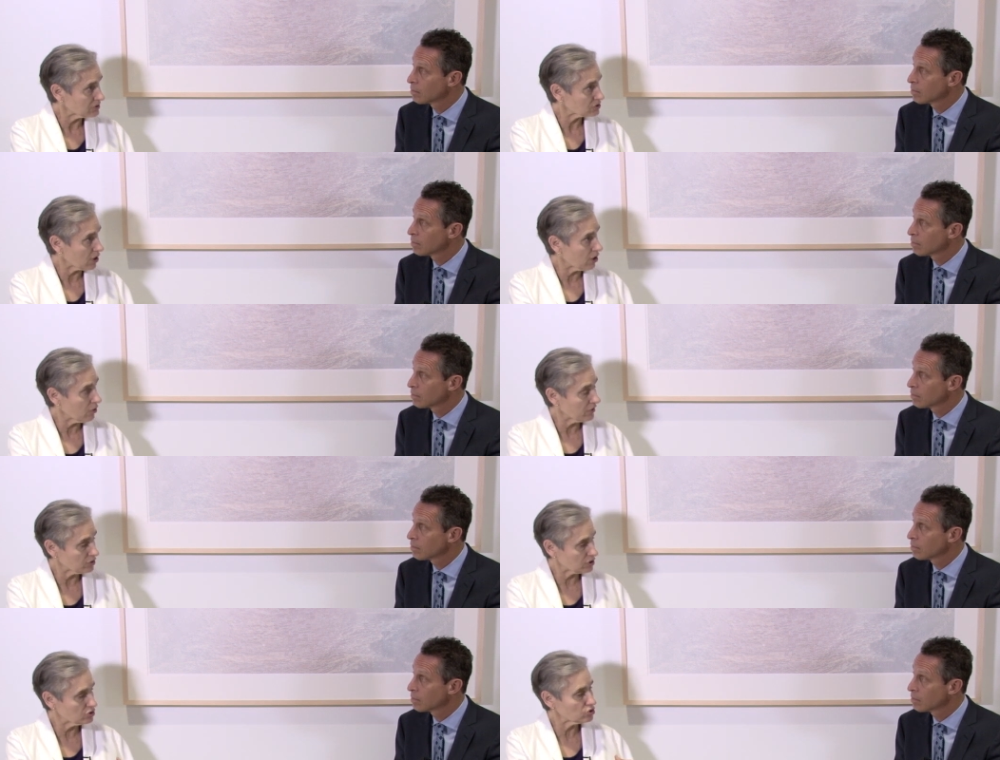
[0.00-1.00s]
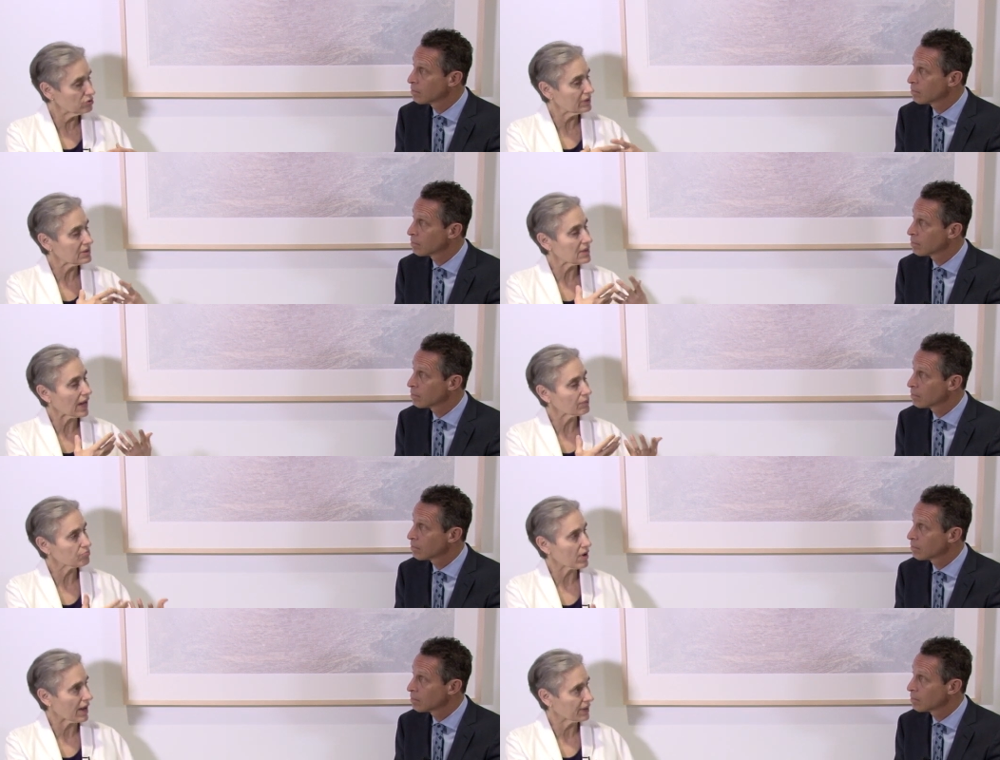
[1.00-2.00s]
Speaker 1: and so consuming
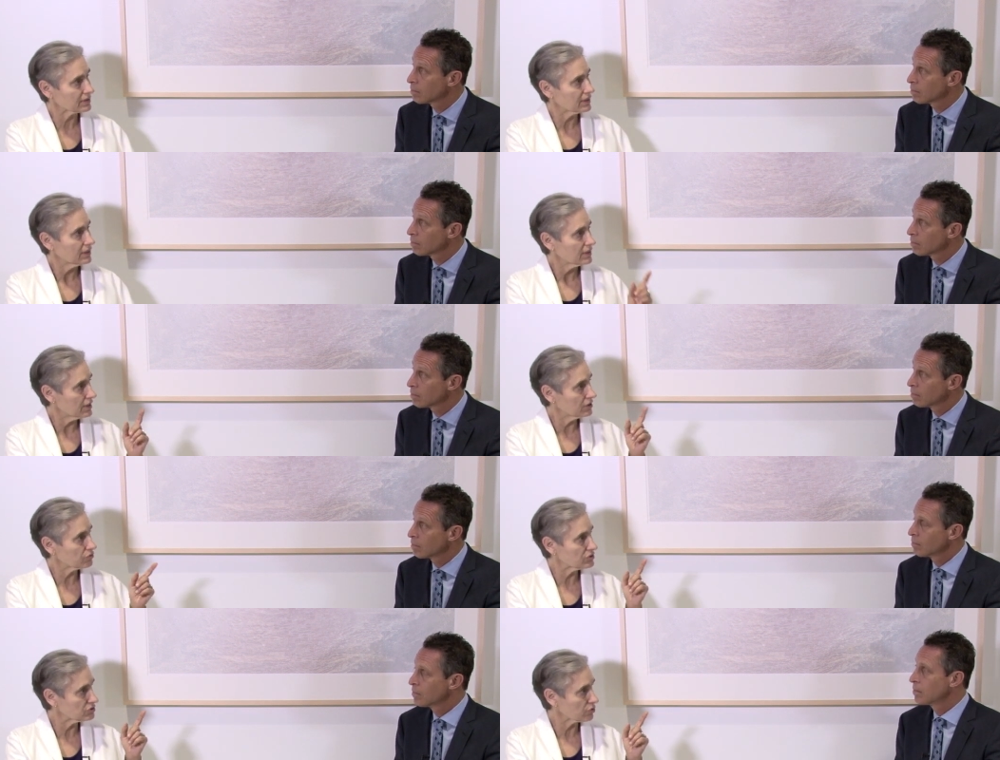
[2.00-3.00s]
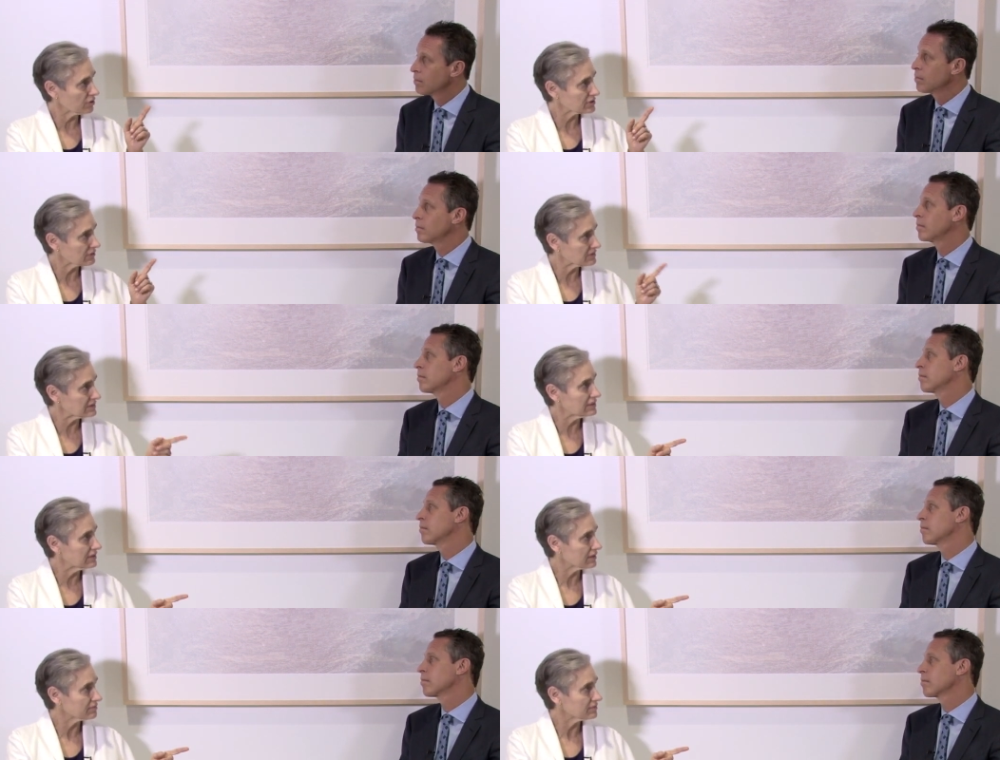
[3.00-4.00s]
that product increases your risk of
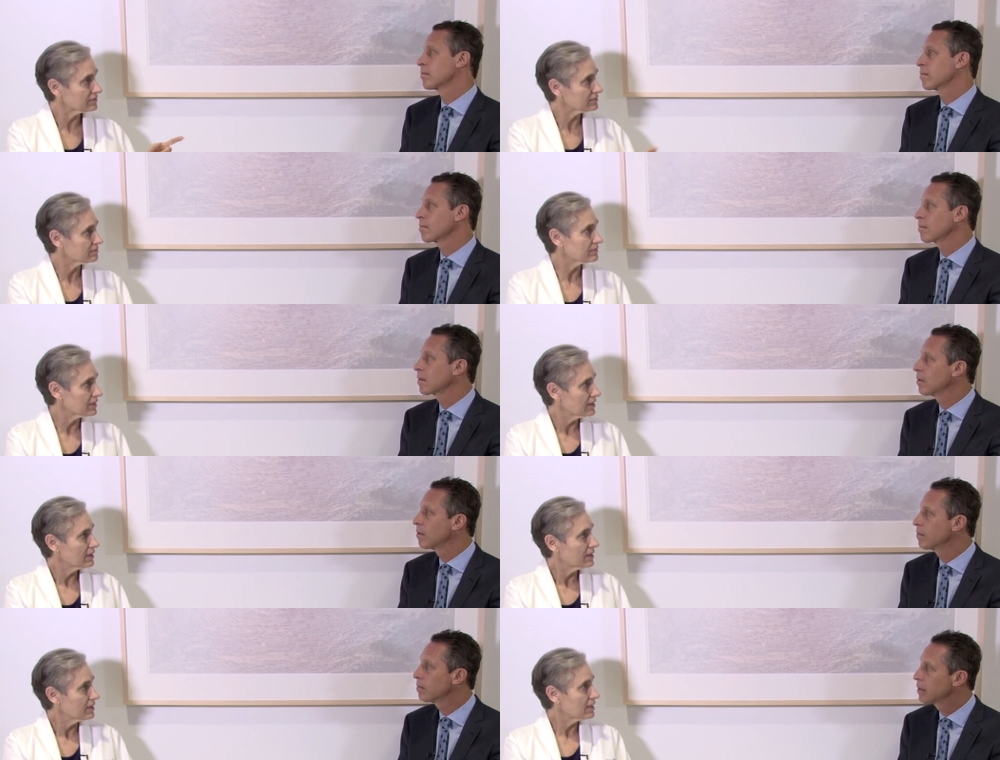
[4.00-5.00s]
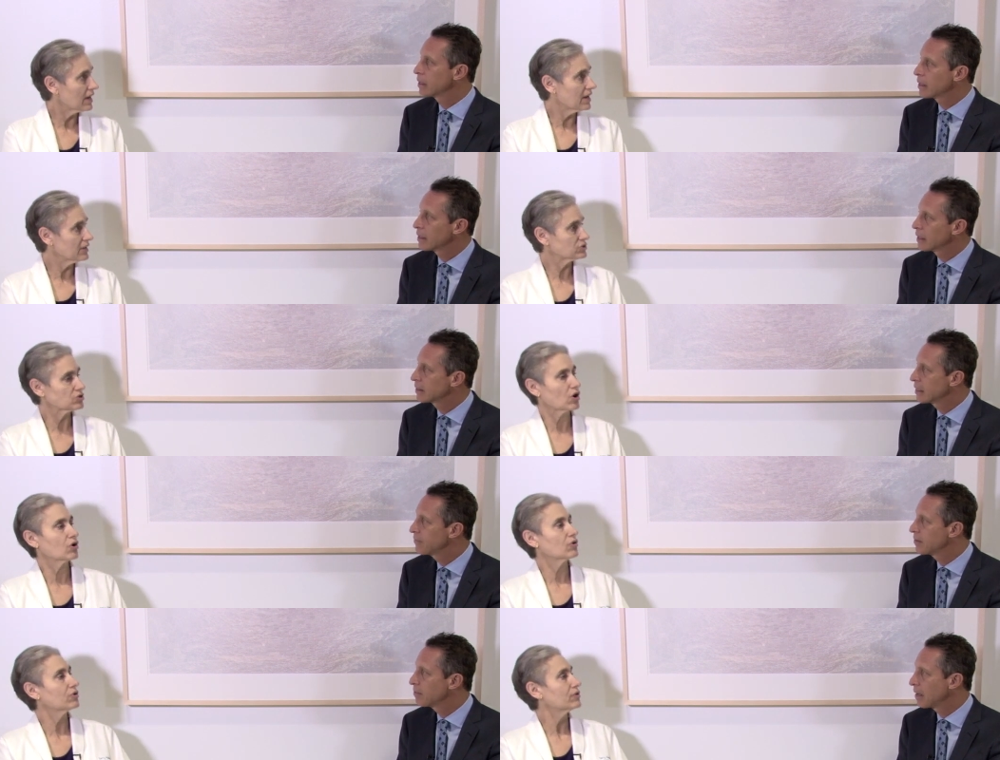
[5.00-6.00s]
C. diff. Really? Uh, and like
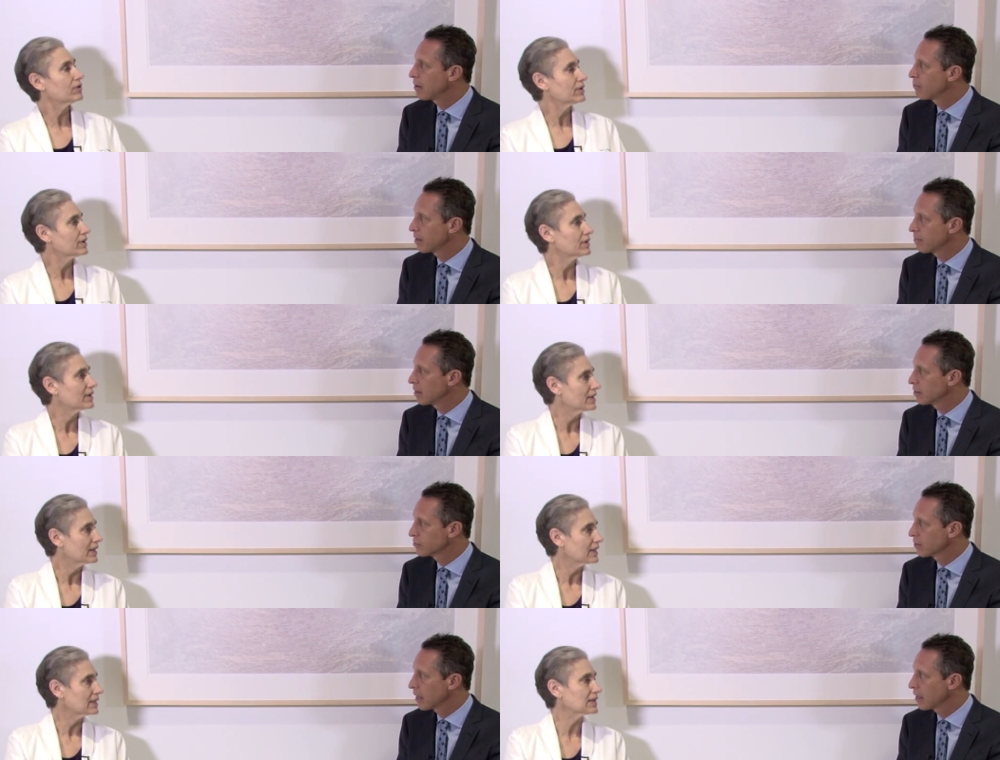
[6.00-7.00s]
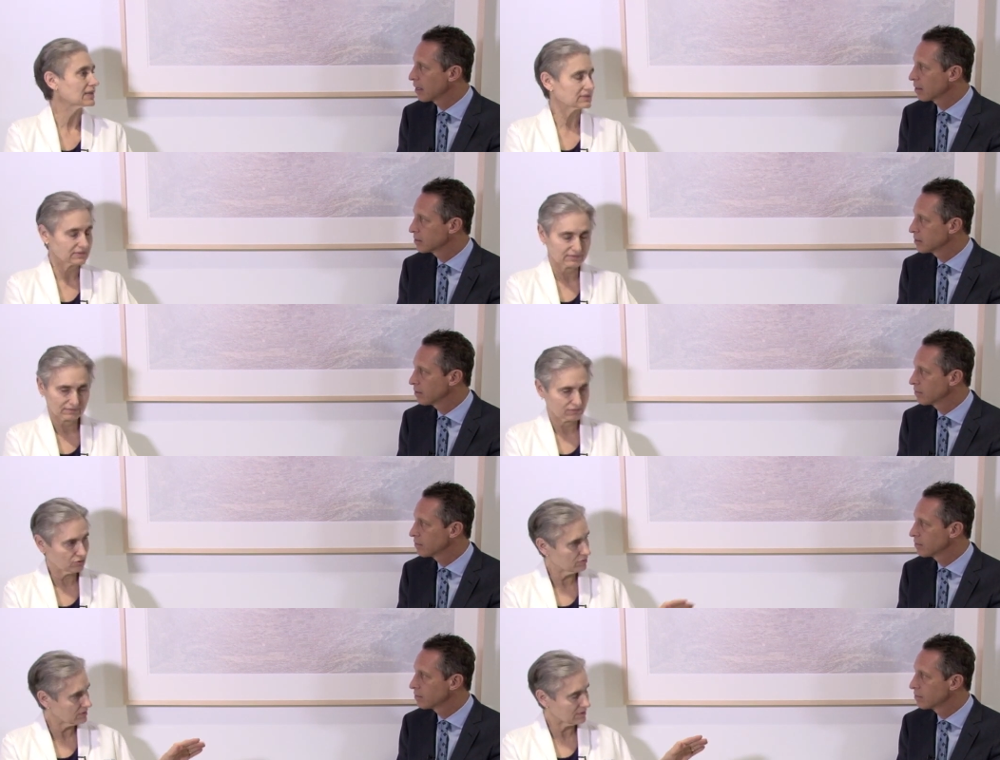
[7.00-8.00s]
so, even the
Speaker 2: Bob Red Mills organic yes, stuff?
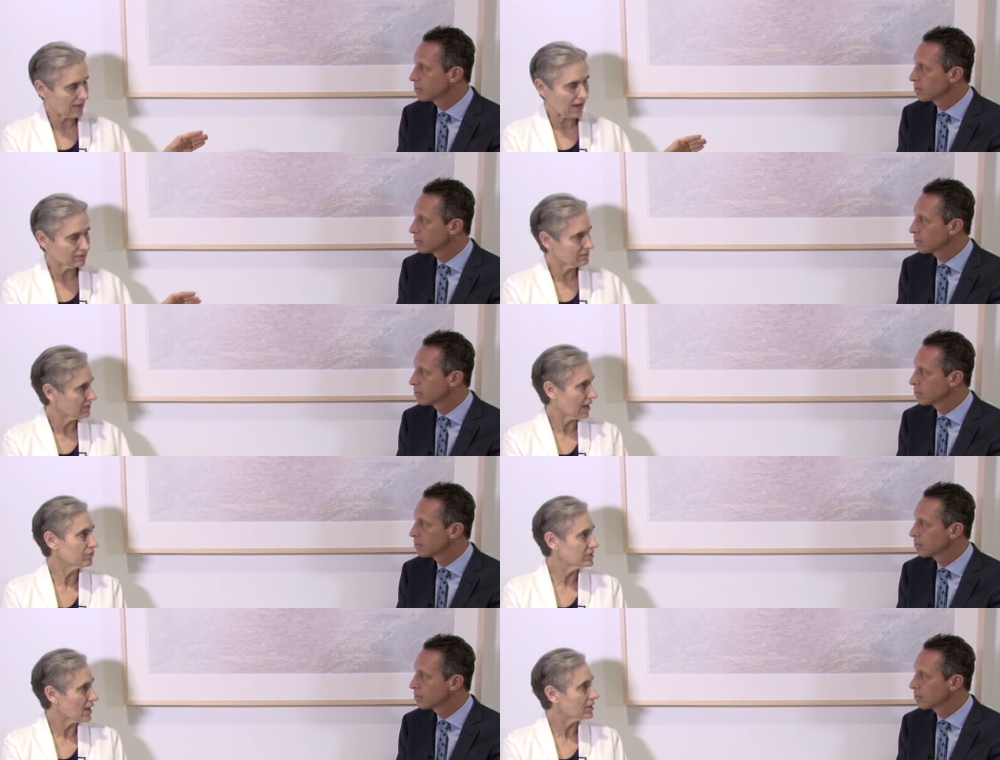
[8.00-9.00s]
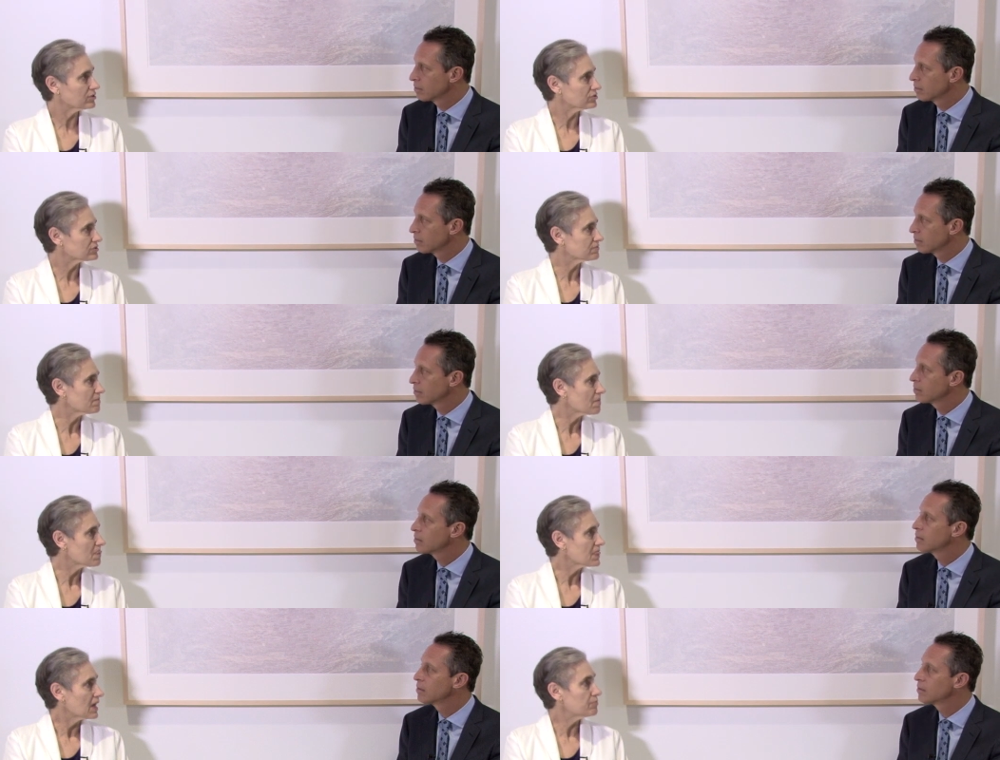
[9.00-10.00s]
Yes,
Speaker 1: that I would not use
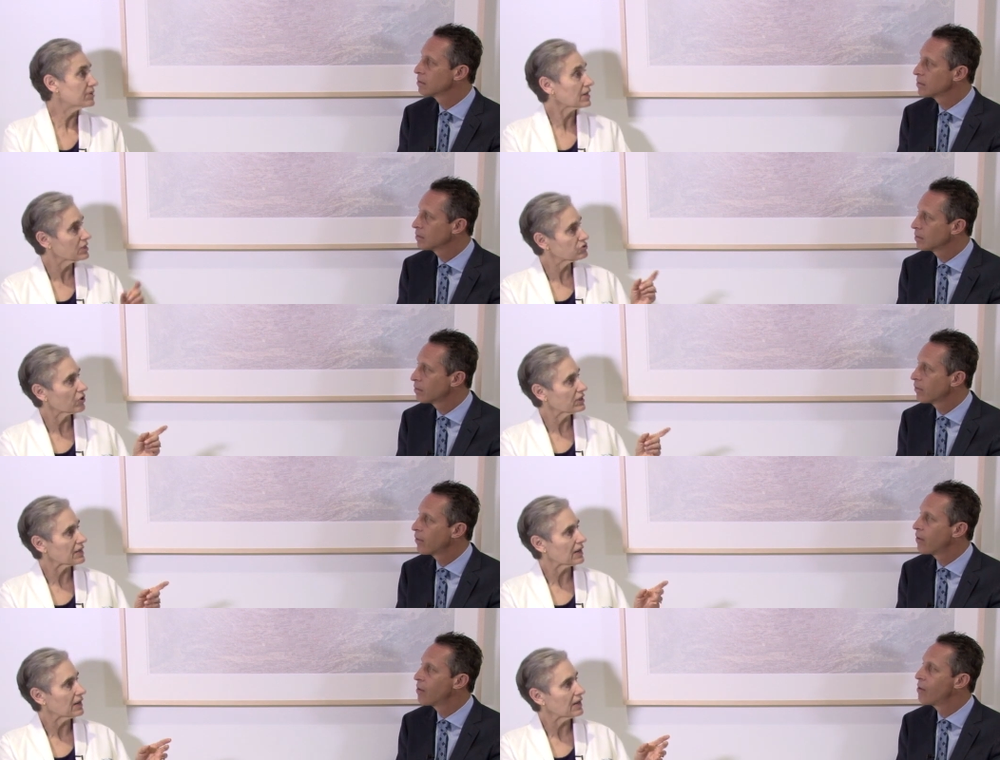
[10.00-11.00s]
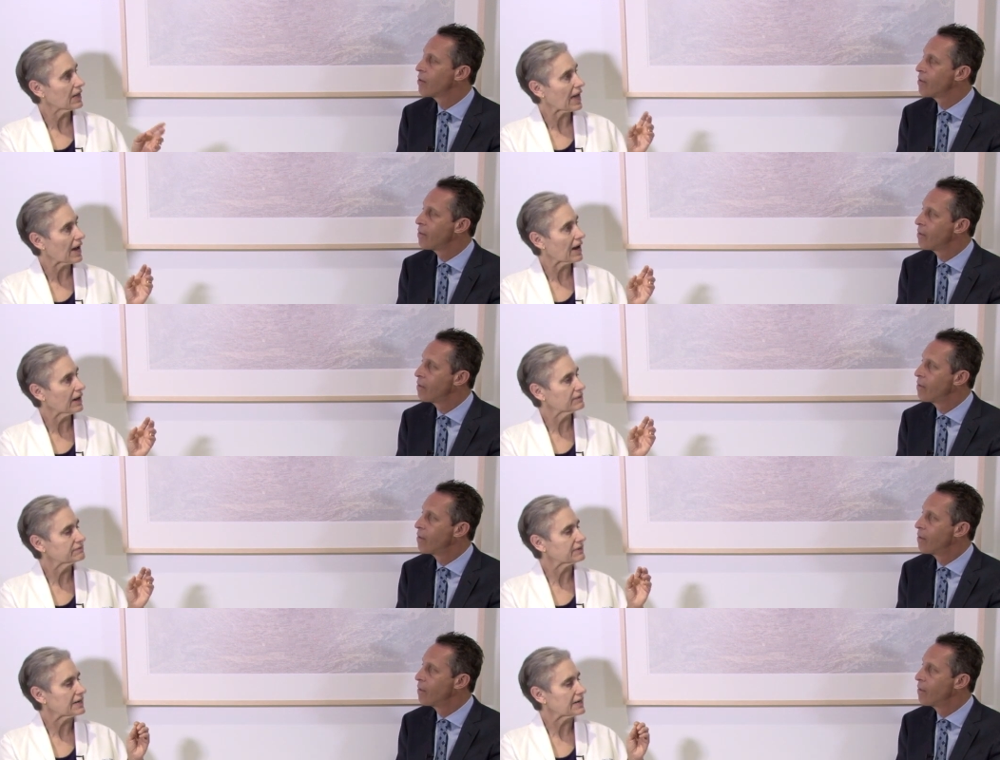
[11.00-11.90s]
hmm. because you're going to have